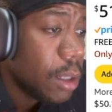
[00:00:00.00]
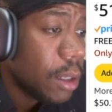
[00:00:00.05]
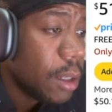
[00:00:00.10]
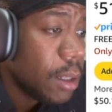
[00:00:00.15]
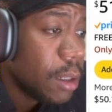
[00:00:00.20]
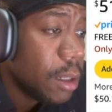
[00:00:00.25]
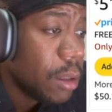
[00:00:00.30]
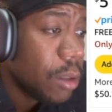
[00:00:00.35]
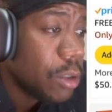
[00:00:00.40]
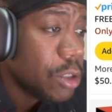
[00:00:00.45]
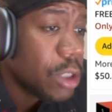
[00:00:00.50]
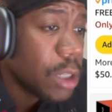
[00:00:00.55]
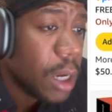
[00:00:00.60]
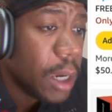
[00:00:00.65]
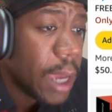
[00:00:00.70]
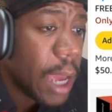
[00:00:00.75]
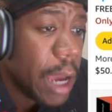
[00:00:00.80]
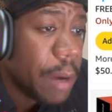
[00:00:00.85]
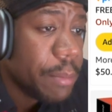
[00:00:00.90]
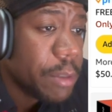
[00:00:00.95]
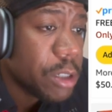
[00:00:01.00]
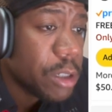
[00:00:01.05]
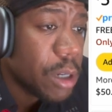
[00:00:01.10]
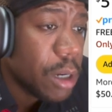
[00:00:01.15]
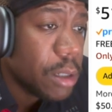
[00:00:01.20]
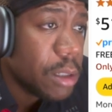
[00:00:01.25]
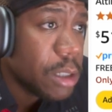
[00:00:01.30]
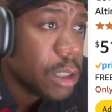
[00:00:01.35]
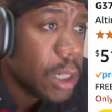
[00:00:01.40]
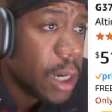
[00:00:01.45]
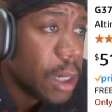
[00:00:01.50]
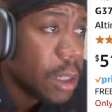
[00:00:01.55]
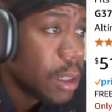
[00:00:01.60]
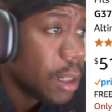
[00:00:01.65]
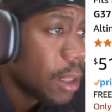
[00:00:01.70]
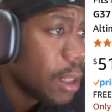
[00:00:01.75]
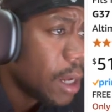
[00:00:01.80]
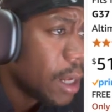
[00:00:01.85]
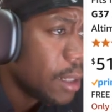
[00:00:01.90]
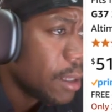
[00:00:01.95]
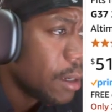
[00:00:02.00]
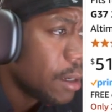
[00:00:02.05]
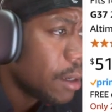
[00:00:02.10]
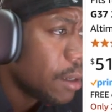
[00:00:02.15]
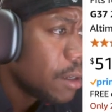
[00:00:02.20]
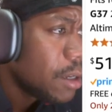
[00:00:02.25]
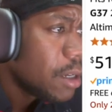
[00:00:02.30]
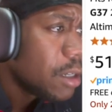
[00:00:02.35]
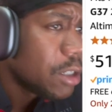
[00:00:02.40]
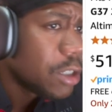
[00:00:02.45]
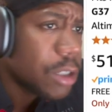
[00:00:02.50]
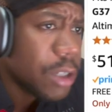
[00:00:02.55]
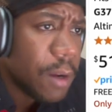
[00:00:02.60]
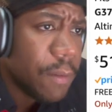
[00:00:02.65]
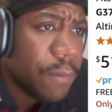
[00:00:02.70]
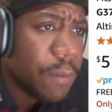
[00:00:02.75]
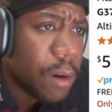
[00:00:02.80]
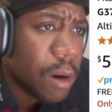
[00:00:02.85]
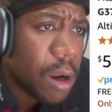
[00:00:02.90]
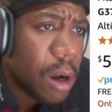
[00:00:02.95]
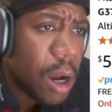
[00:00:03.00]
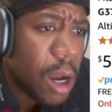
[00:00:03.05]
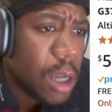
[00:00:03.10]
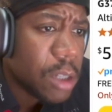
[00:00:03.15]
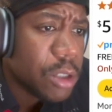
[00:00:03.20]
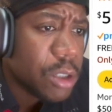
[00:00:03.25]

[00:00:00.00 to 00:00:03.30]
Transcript: And it looks like Amazon is getting a lot of stuff for cars